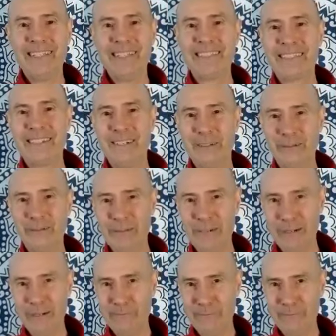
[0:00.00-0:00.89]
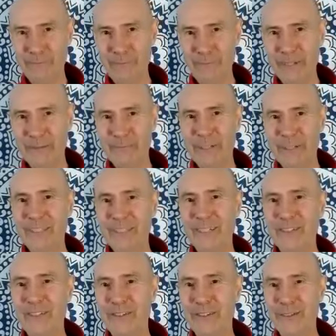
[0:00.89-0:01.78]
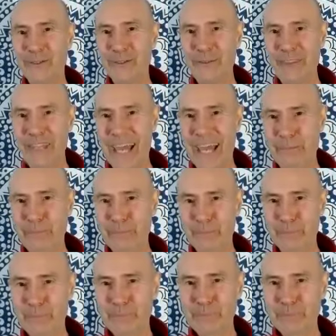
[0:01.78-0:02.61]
So we're going to do that.